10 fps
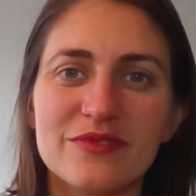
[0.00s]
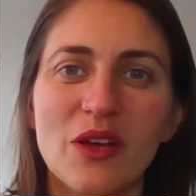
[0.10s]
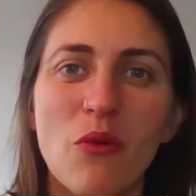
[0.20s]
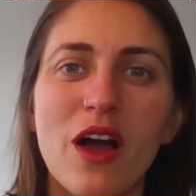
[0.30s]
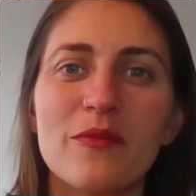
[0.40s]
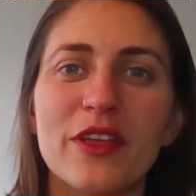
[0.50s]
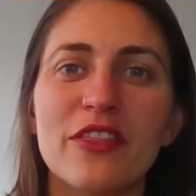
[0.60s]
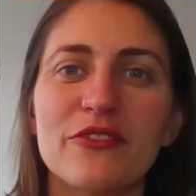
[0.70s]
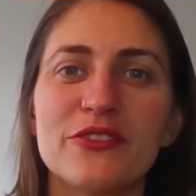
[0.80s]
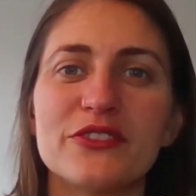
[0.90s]
Walk me
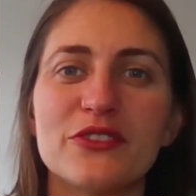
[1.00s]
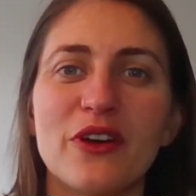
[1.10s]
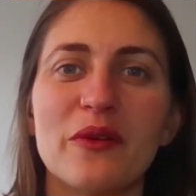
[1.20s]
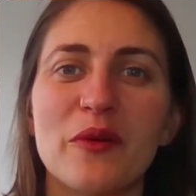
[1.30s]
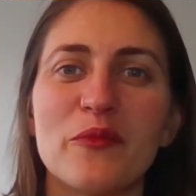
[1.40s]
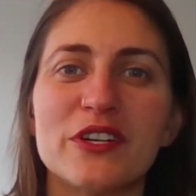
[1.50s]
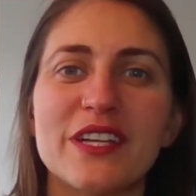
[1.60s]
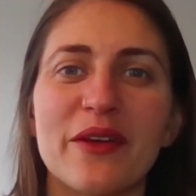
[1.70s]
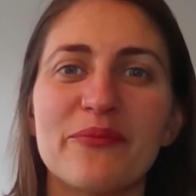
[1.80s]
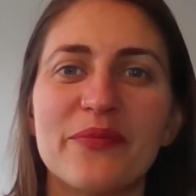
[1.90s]
through the story one more
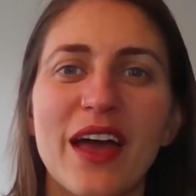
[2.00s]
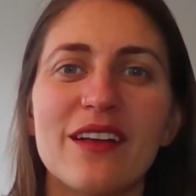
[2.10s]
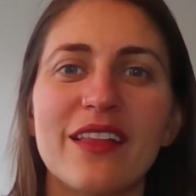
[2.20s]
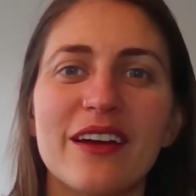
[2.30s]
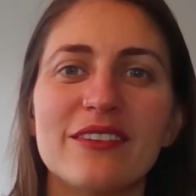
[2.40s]
time, out loud.